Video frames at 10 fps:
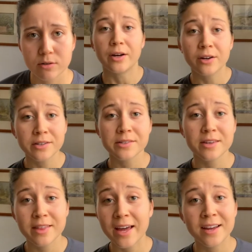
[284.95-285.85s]
And honestly,
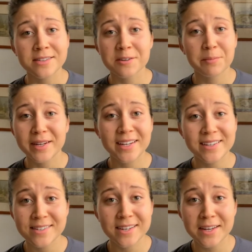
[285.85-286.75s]
that hasn't been
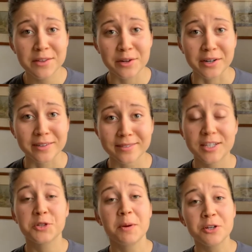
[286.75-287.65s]
easy either,
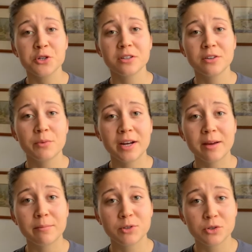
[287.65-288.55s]
especially when
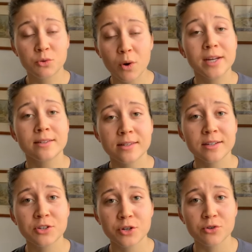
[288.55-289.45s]
I'm
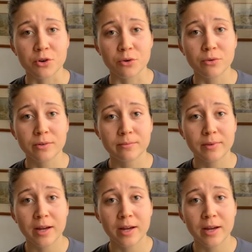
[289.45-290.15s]
26 years old,